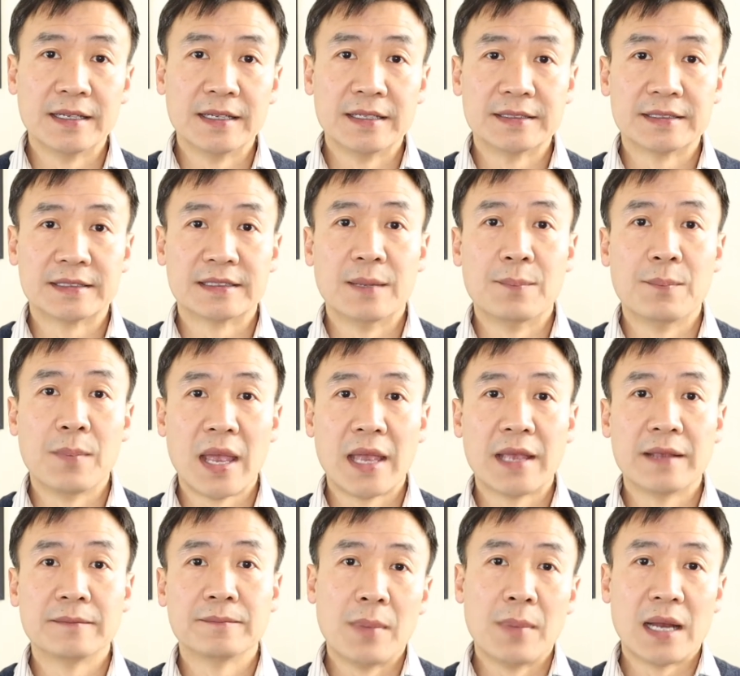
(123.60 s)
is the
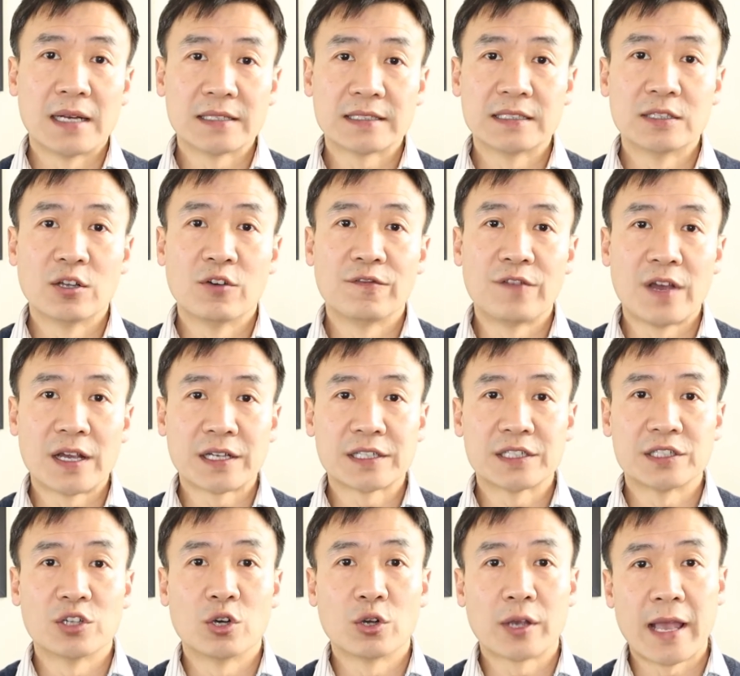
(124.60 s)
main medicinal
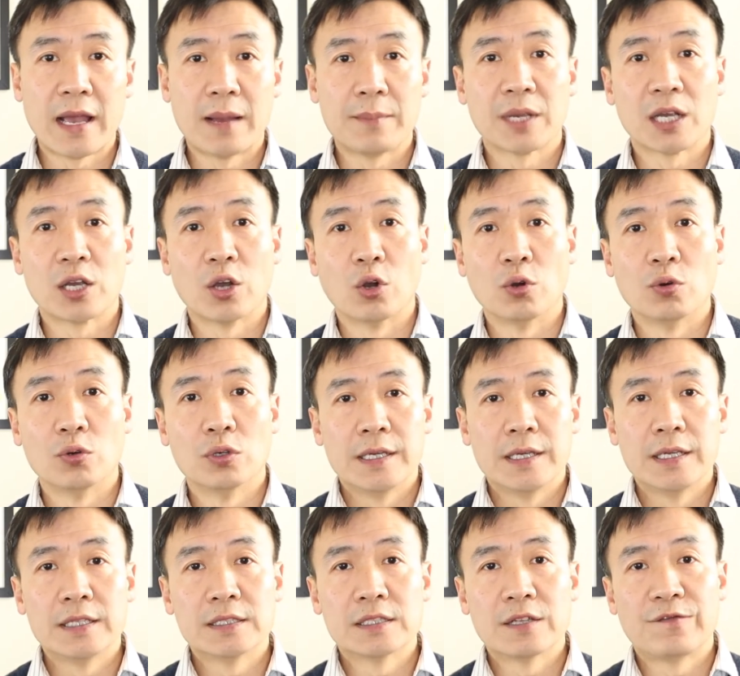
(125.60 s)
functional chemical.
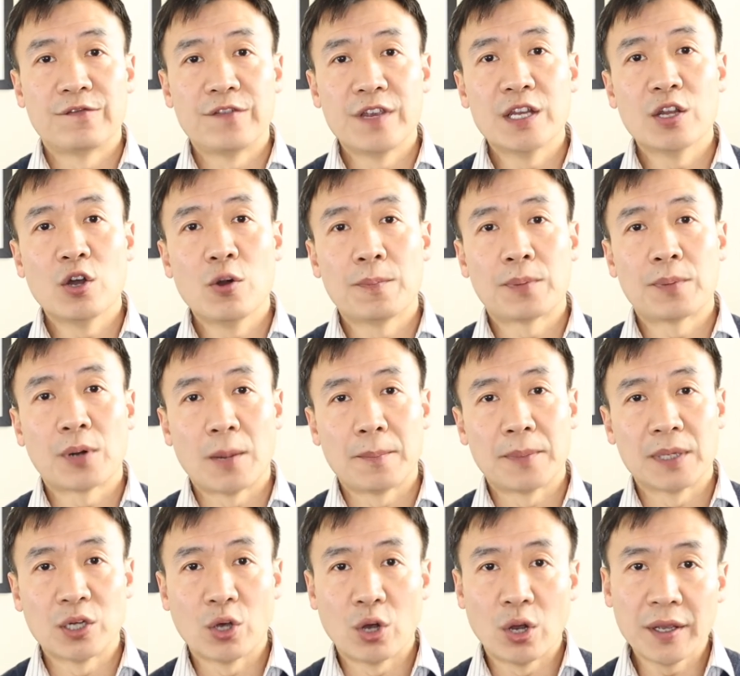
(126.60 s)
It is a
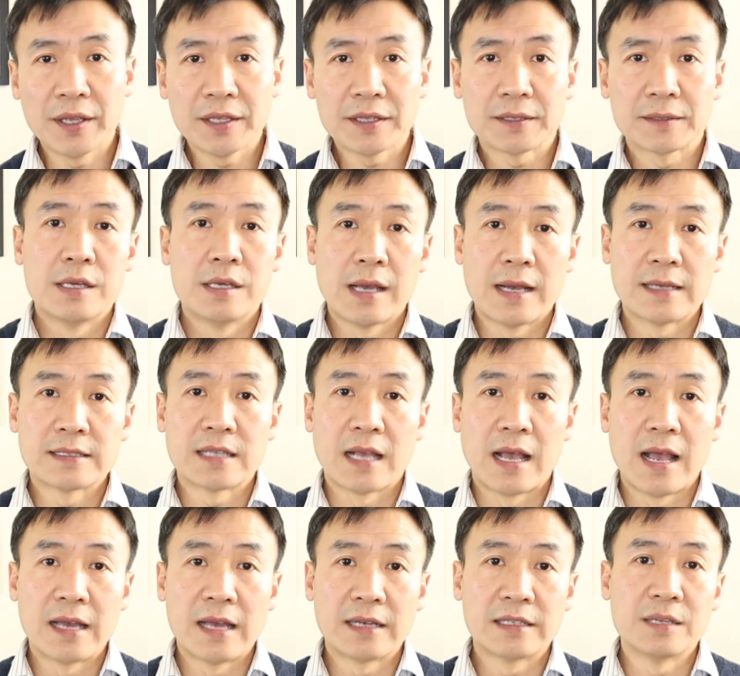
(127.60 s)
phenylpropanoid. It has
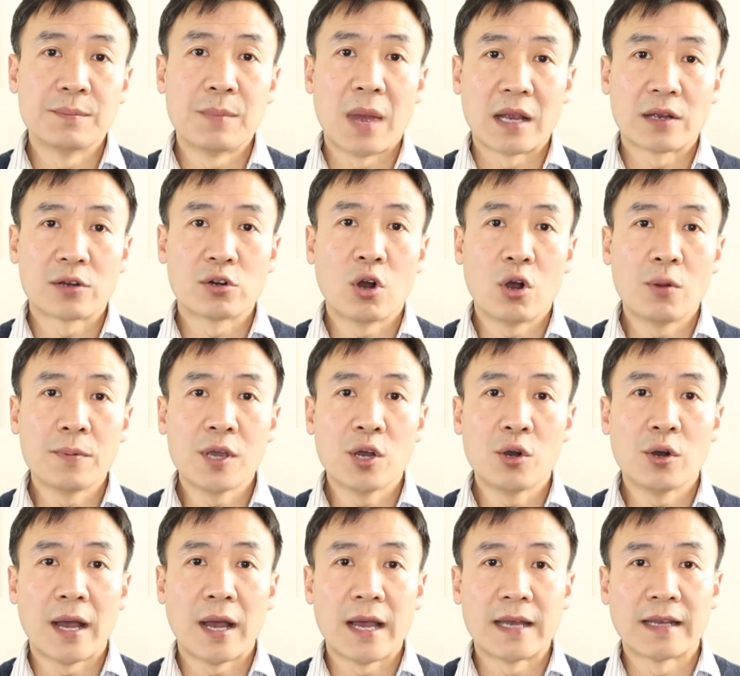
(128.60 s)

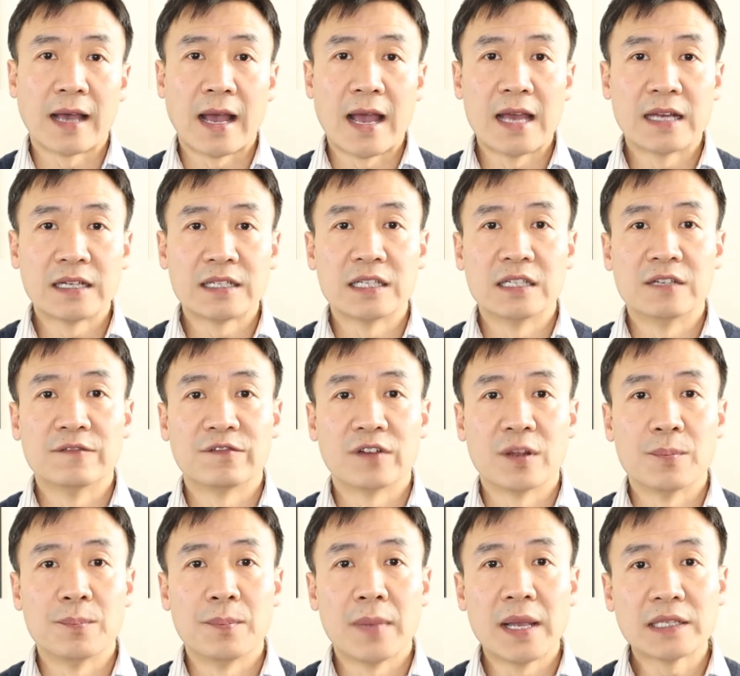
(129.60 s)
antimicrobial and
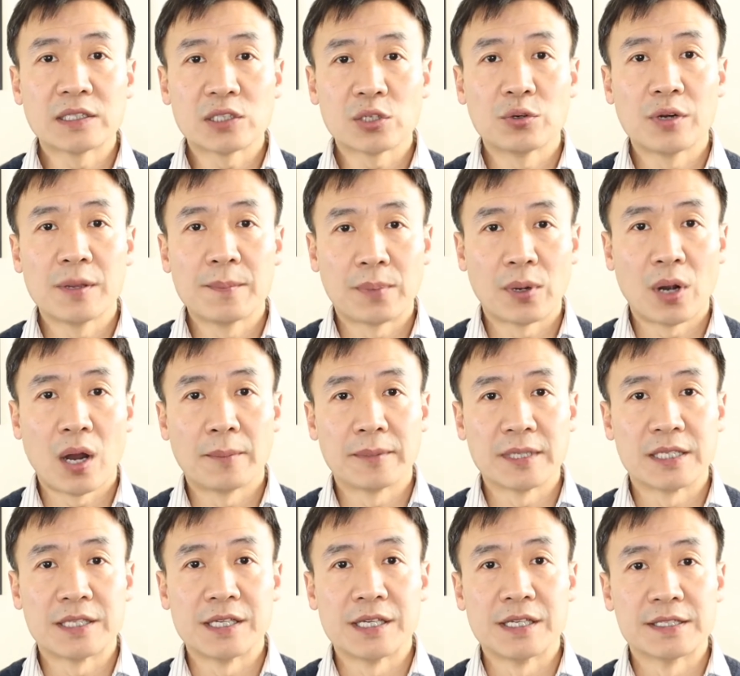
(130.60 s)
anti-inflammatory
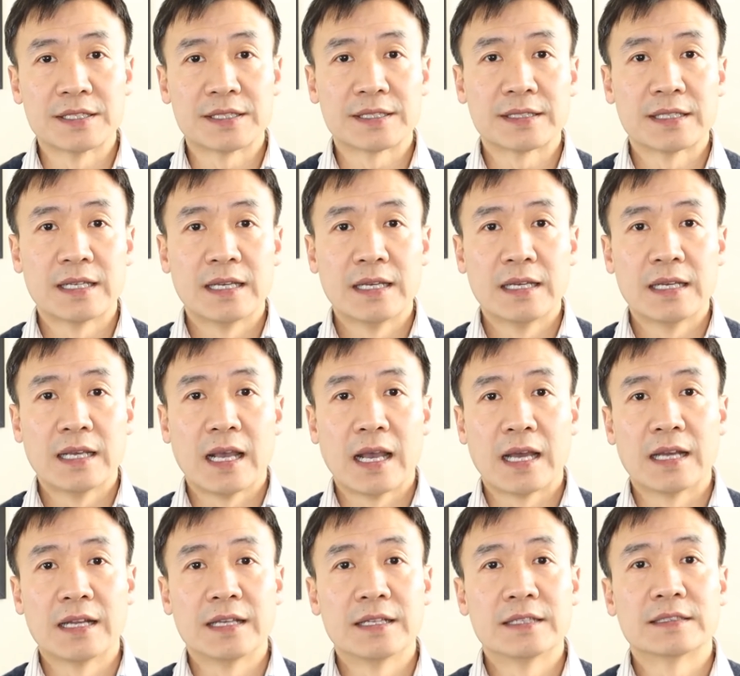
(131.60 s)
properties,
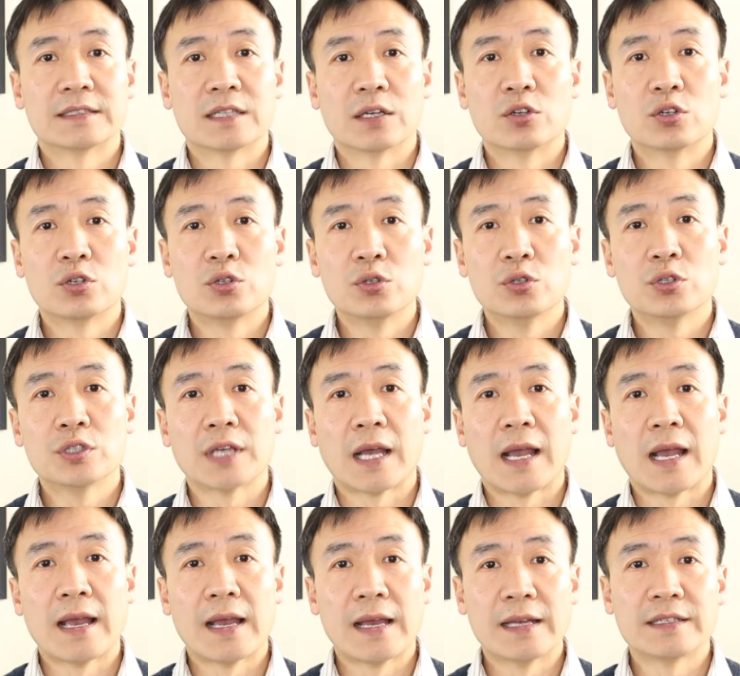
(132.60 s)
and it's a
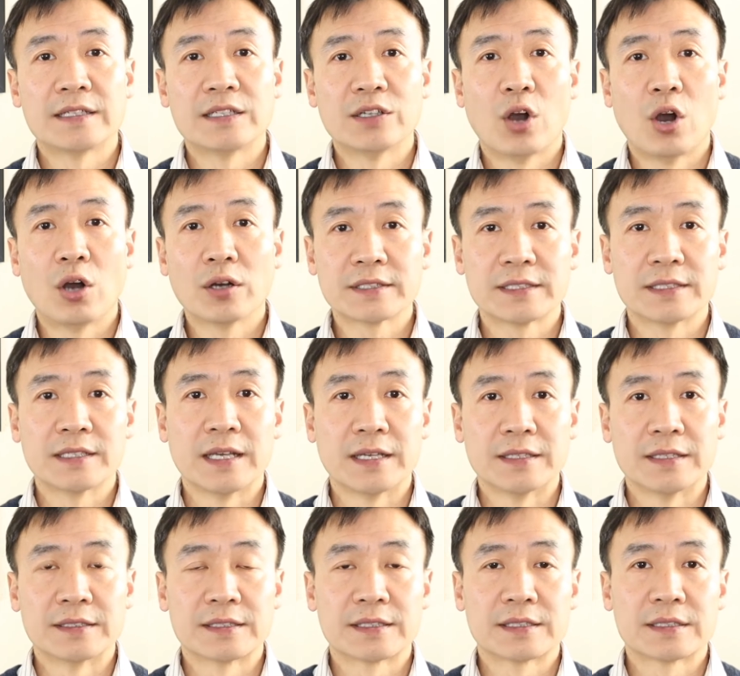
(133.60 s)
good
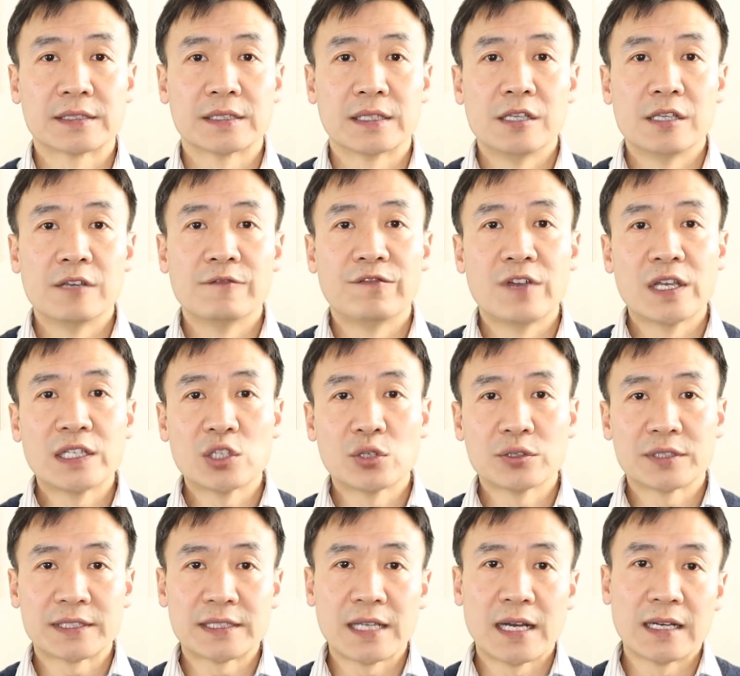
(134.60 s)
antioxidant. In vitro
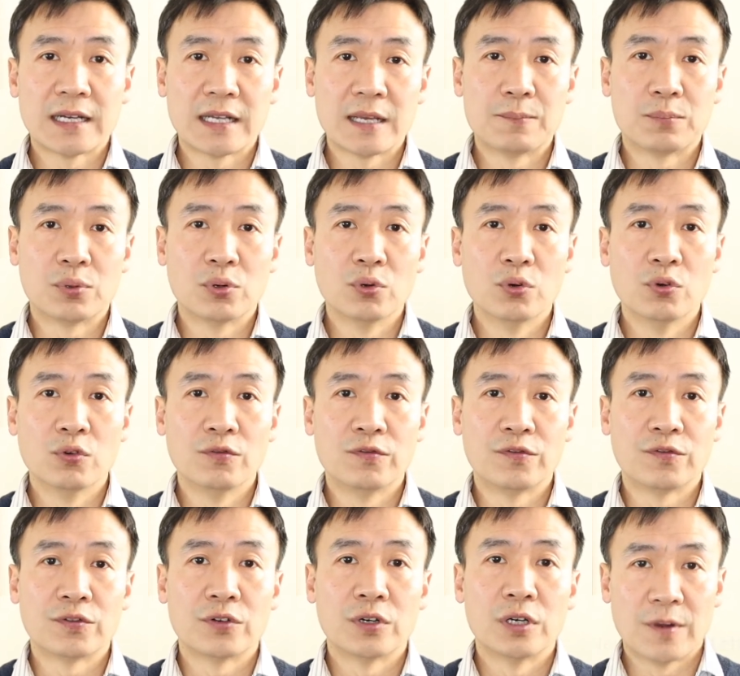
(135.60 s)
study proof,